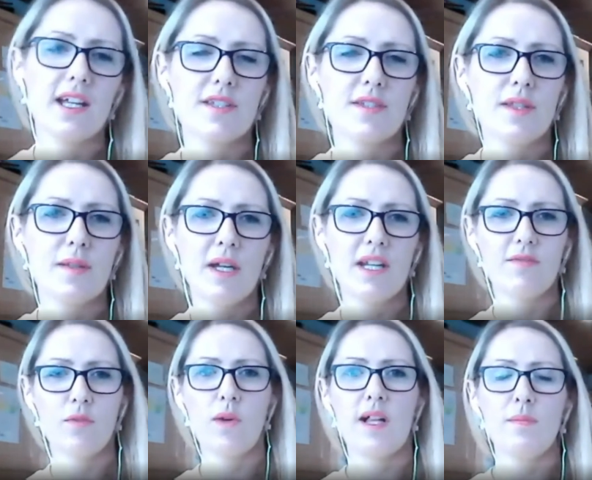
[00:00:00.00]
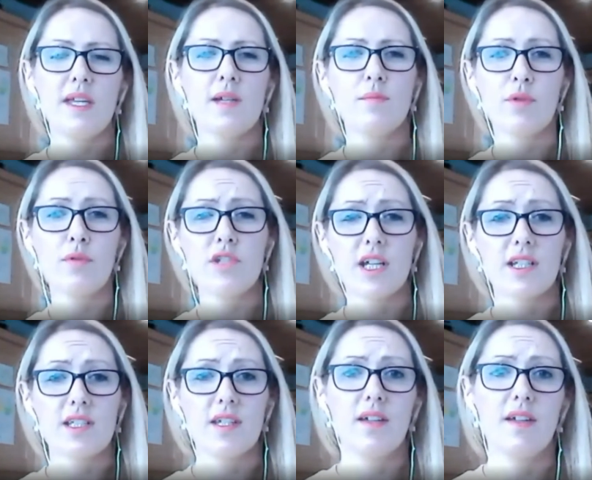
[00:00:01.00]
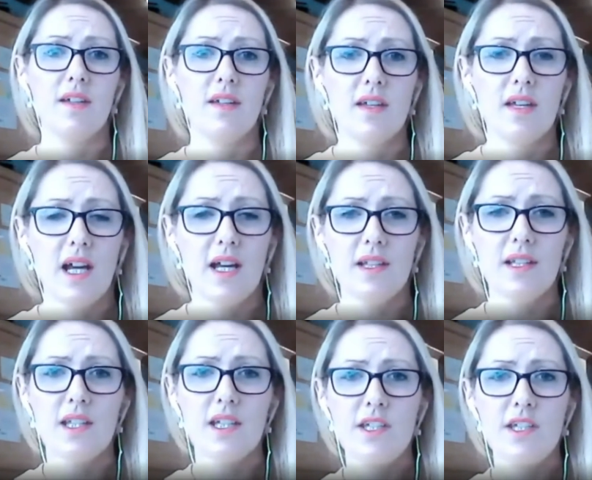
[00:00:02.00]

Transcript: so they might have a well-being project, and then they